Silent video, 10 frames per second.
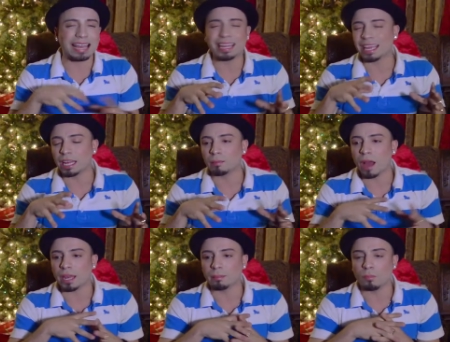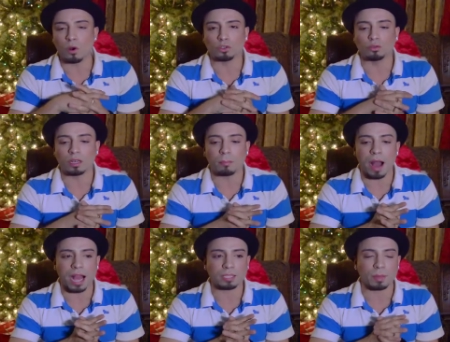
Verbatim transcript: letting anybody mold you in a box